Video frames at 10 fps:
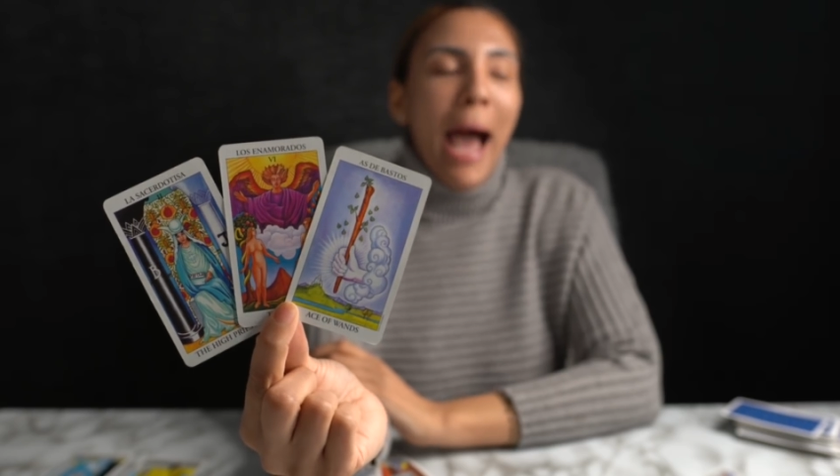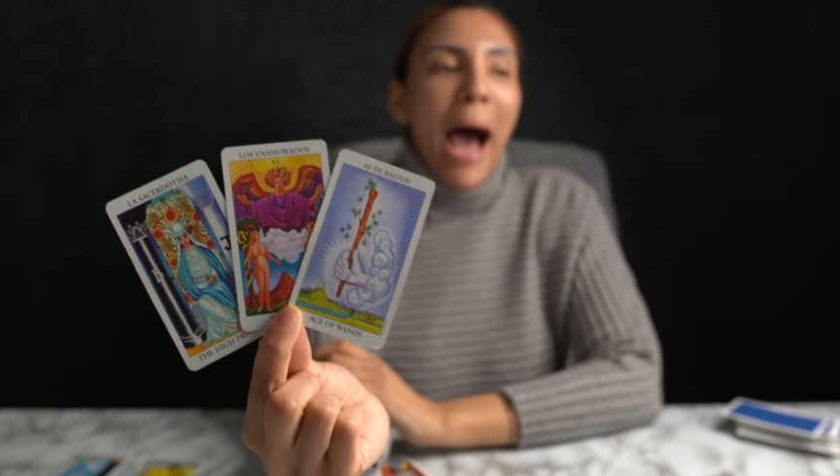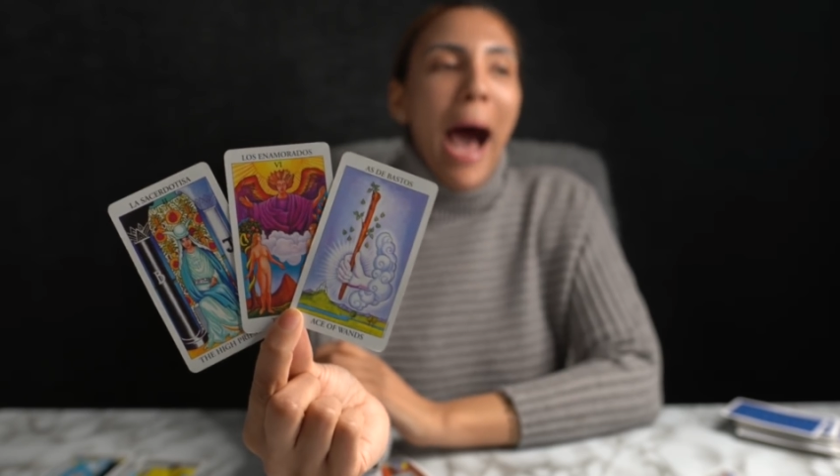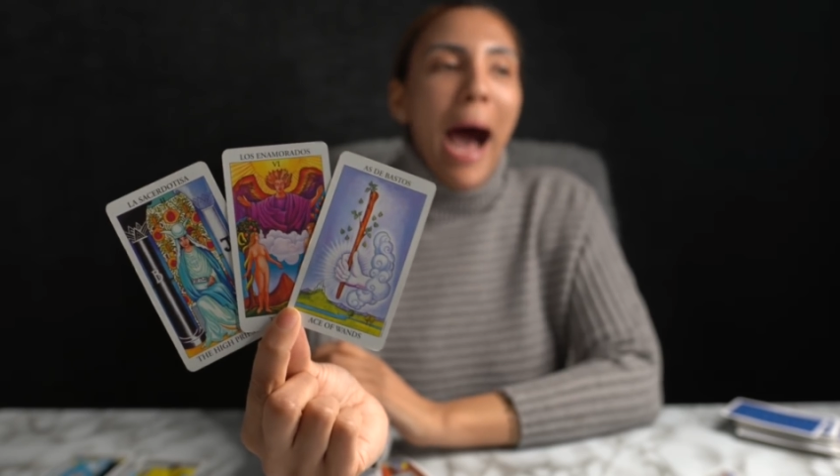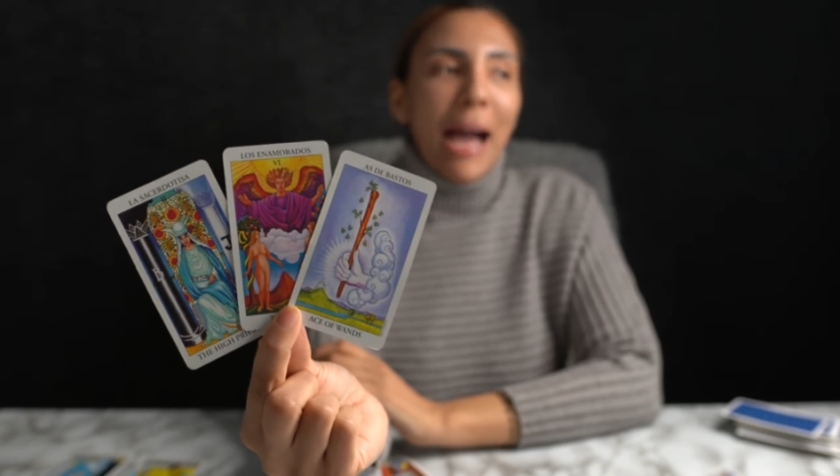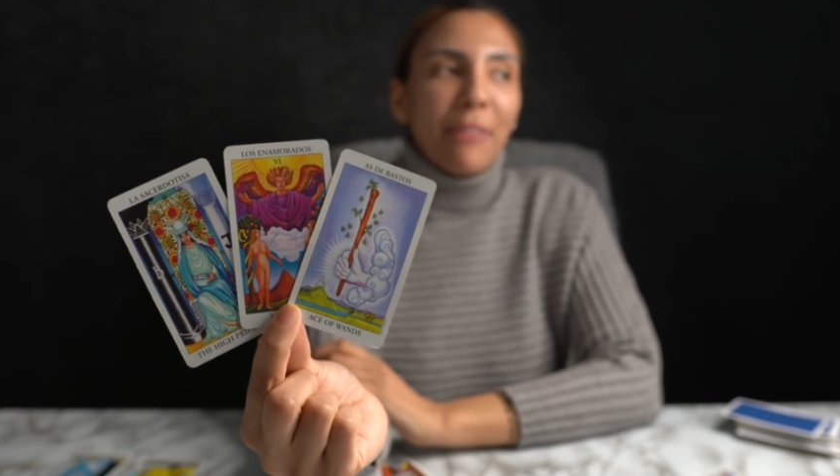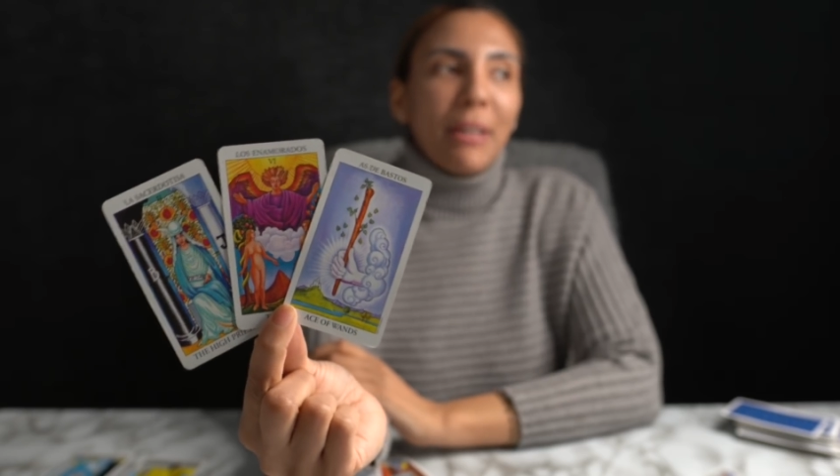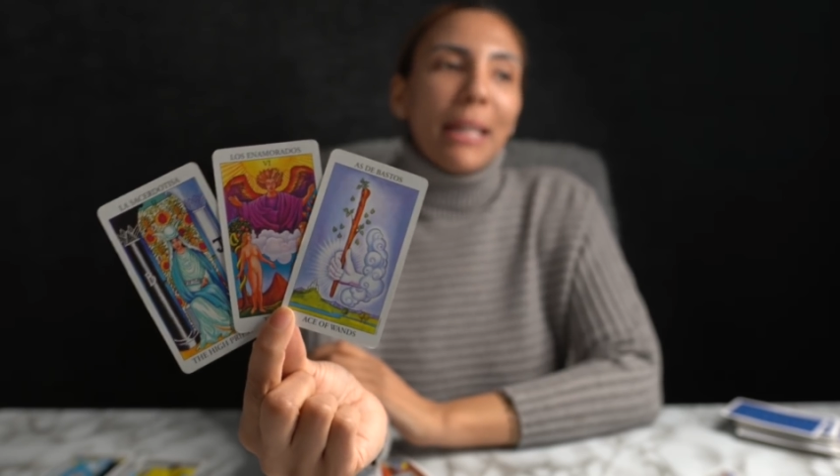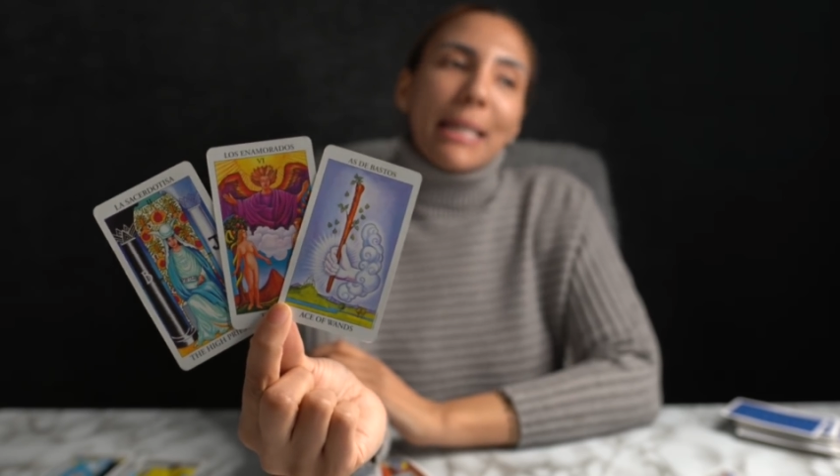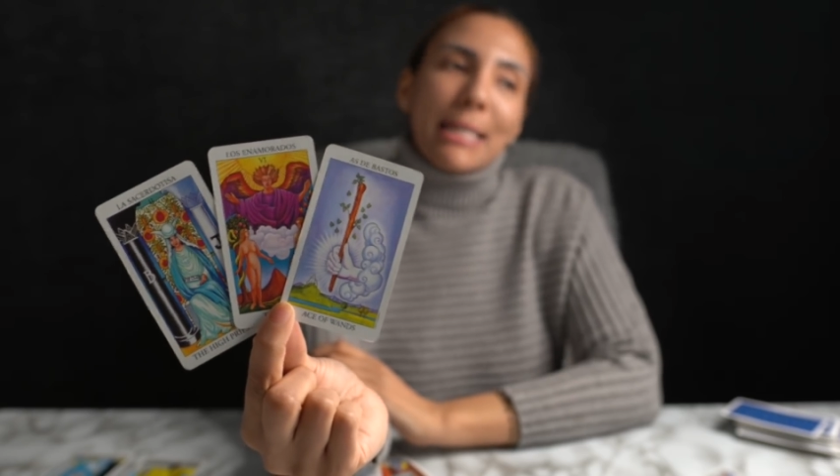I
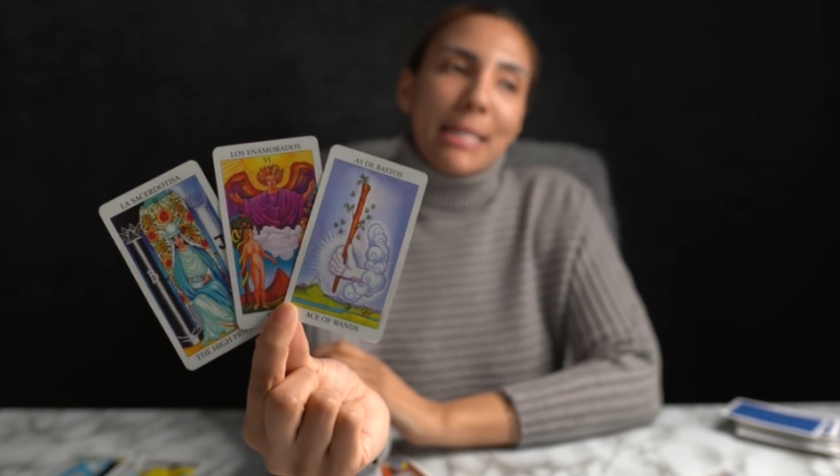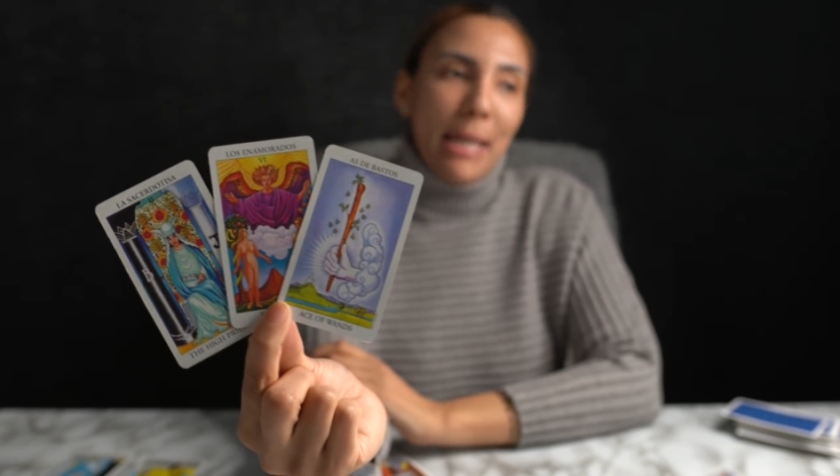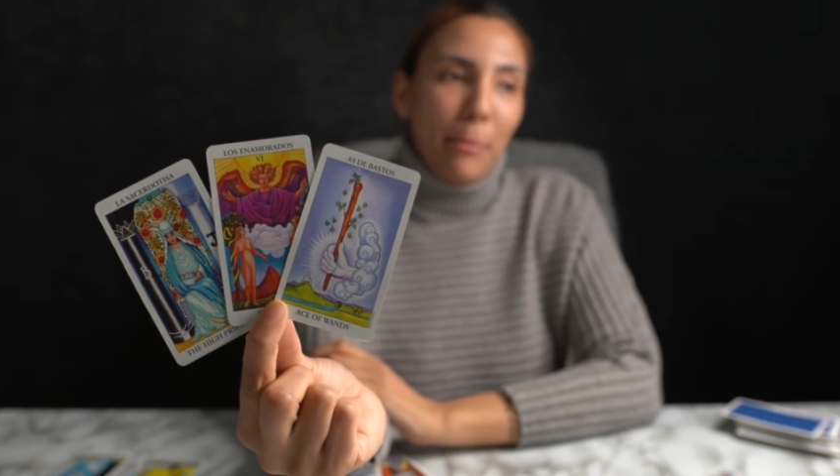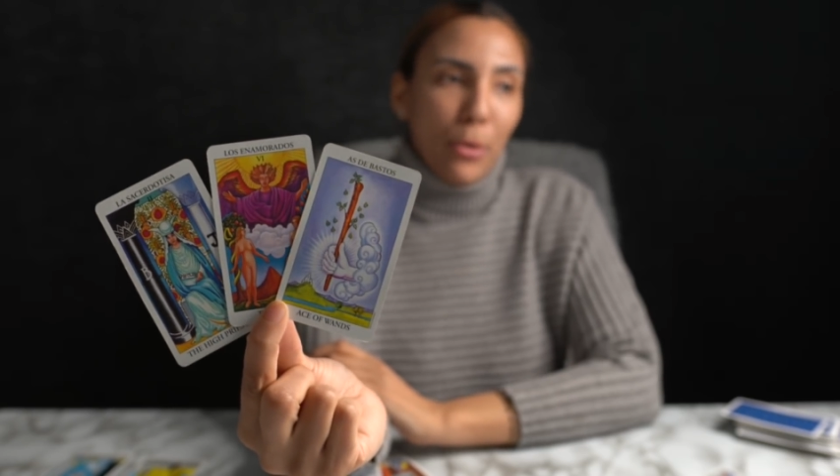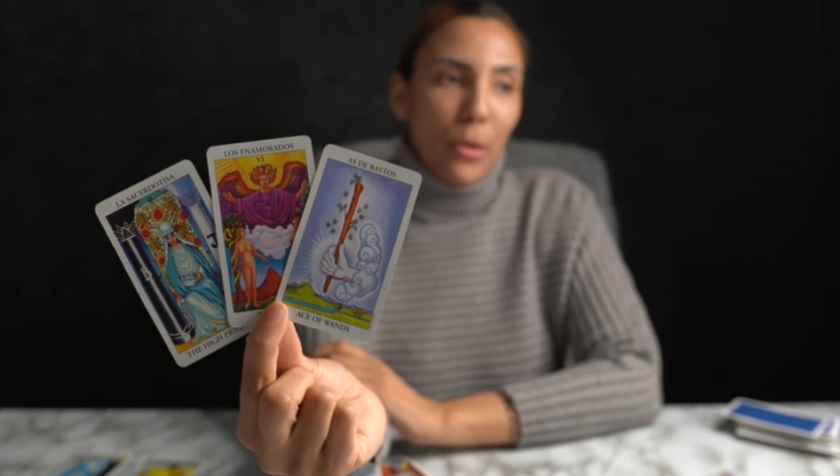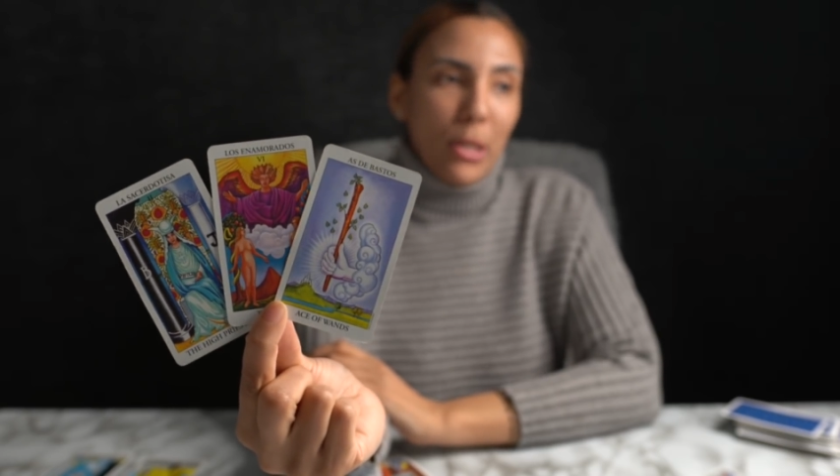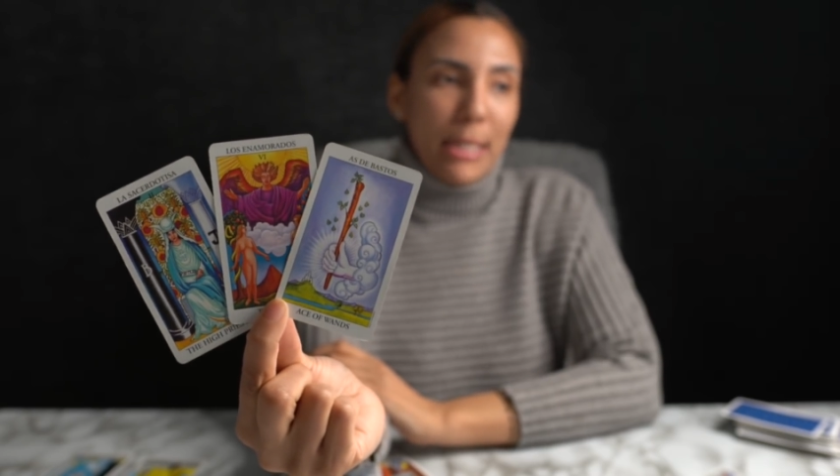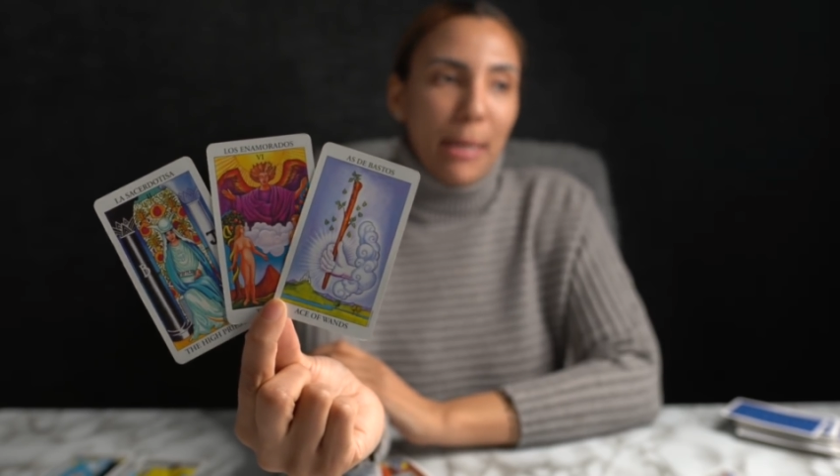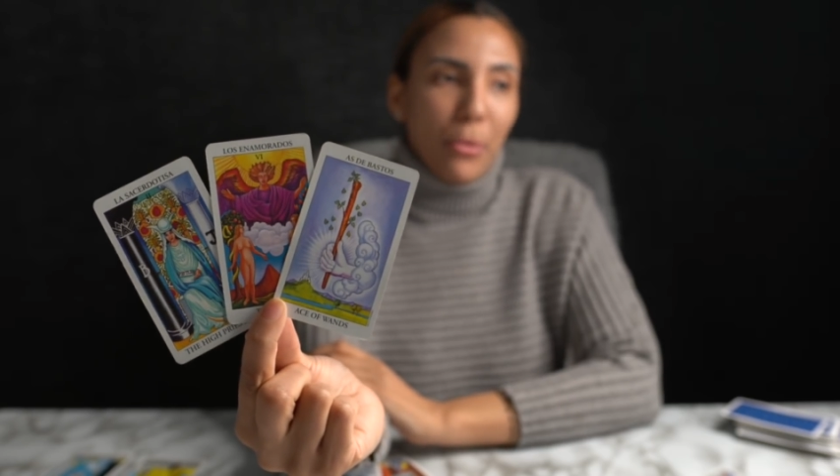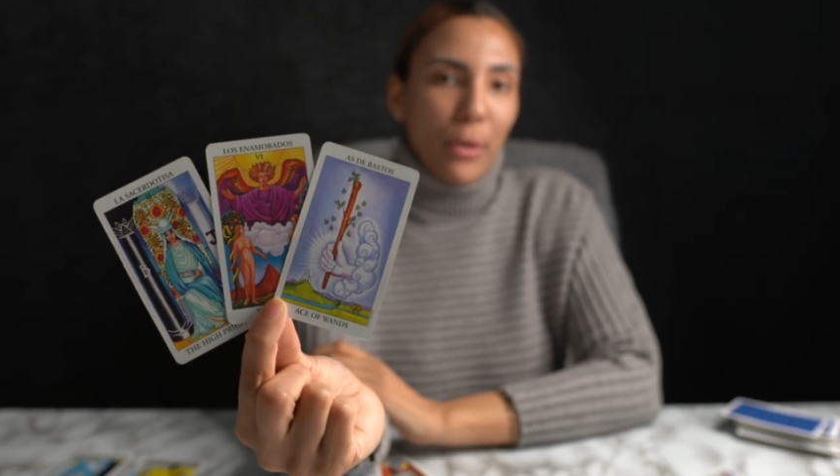feel like it's a temporary
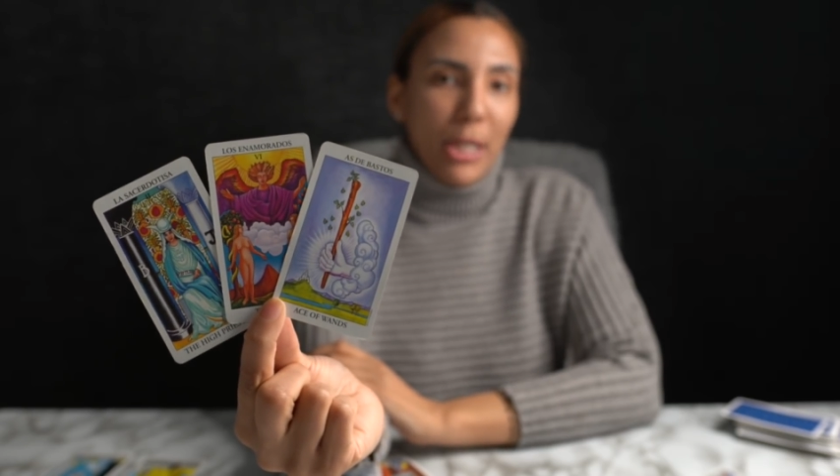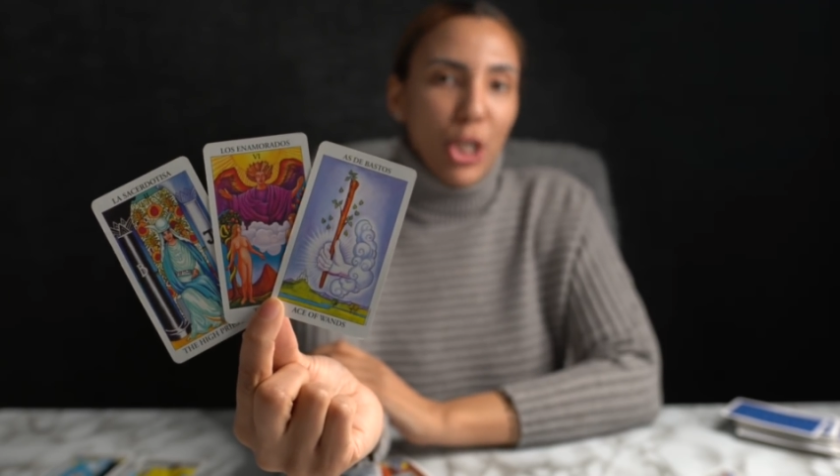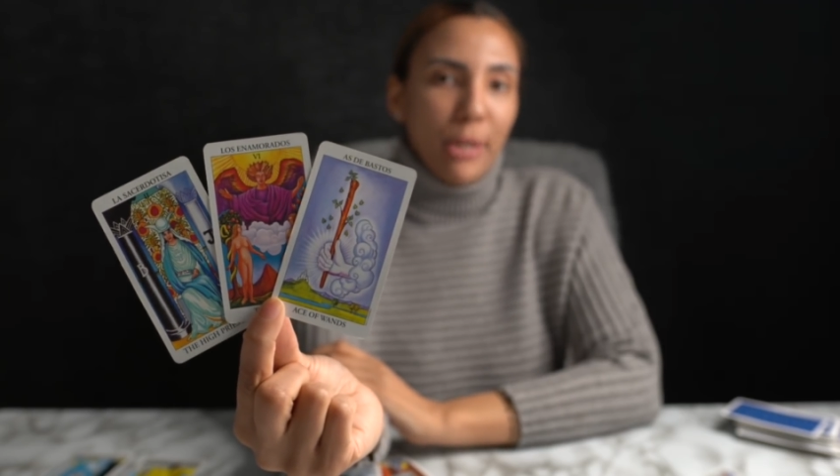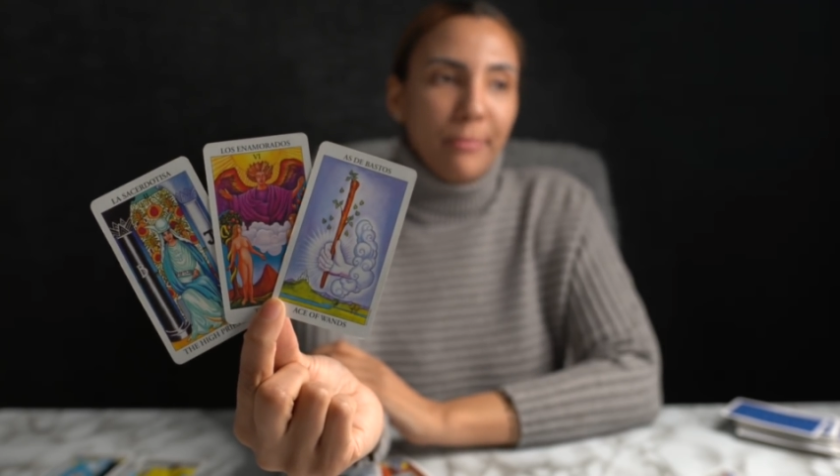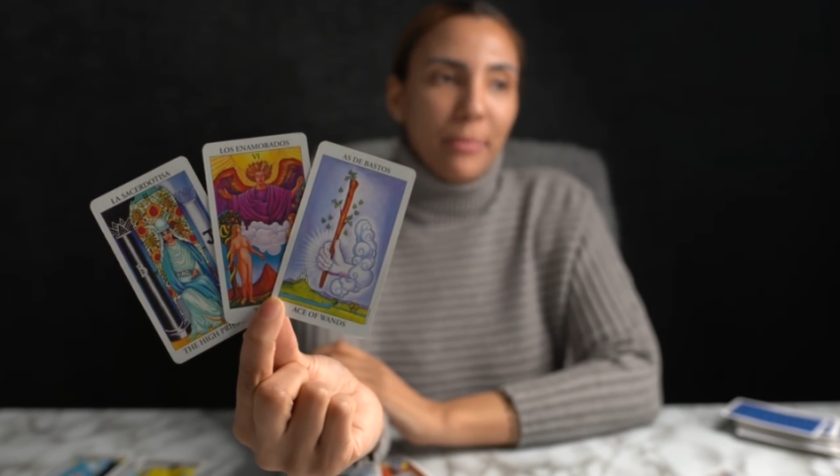separation.